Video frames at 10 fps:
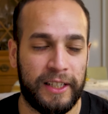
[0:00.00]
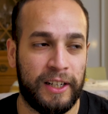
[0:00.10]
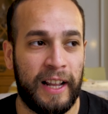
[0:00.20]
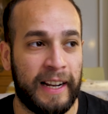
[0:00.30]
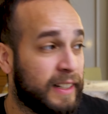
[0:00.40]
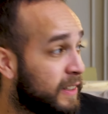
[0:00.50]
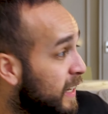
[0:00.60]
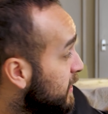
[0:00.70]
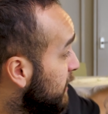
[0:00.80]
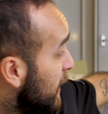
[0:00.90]
it look like
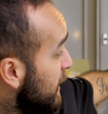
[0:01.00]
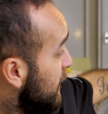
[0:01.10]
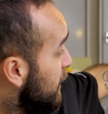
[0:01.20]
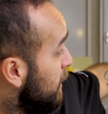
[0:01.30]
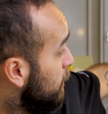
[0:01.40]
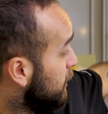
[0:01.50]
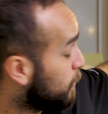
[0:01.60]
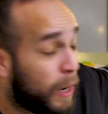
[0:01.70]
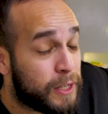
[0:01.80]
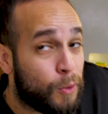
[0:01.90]
this light here,
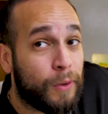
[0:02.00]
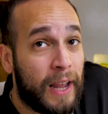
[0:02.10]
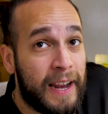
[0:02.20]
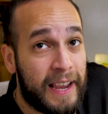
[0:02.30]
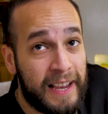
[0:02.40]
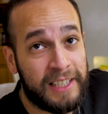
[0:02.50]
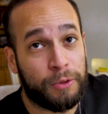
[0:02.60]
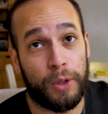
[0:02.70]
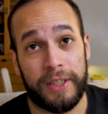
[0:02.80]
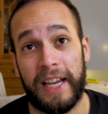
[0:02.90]
this practical light,
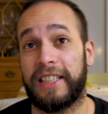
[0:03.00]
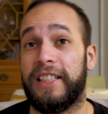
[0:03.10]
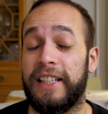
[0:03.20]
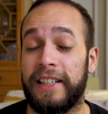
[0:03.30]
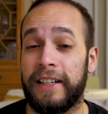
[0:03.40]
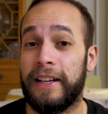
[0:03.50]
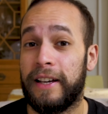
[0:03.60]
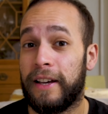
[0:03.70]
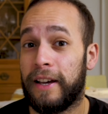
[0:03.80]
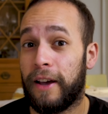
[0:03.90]
is what's actually
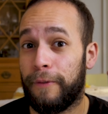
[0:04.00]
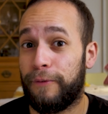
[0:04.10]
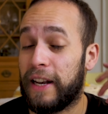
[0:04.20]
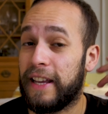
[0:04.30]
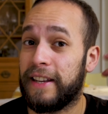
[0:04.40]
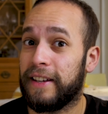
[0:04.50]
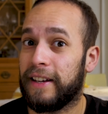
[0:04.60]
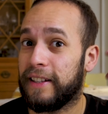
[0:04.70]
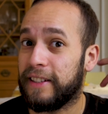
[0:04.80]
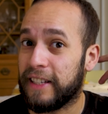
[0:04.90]
filling
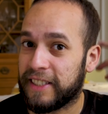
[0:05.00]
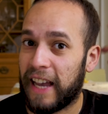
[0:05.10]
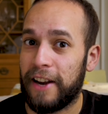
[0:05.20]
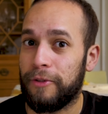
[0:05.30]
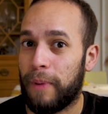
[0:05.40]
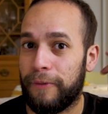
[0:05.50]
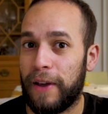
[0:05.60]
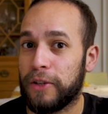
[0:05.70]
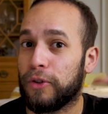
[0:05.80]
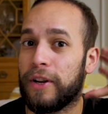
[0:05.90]
the side of my
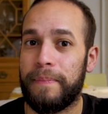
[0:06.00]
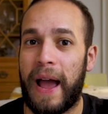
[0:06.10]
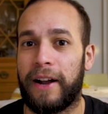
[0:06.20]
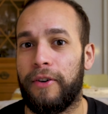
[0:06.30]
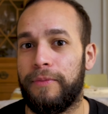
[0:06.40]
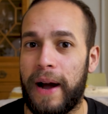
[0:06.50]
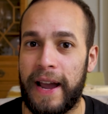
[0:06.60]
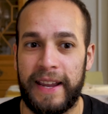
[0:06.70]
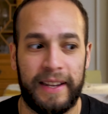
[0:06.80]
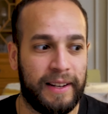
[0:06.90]
face or the back of
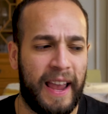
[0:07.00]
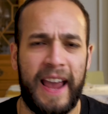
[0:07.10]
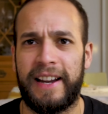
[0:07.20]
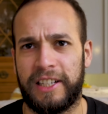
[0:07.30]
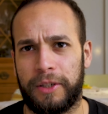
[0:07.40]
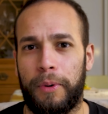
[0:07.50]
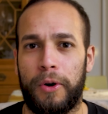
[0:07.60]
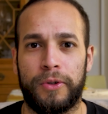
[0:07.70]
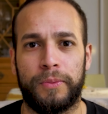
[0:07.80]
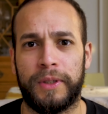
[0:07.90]
my head, I
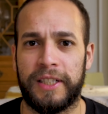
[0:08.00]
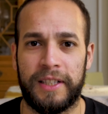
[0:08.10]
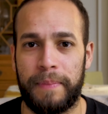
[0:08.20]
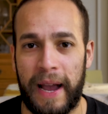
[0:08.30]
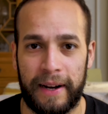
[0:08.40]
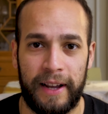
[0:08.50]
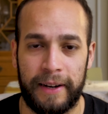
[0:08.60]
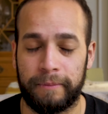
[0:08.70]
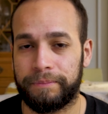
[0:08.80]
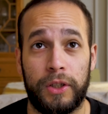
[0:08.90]
suppose, which is the backlight.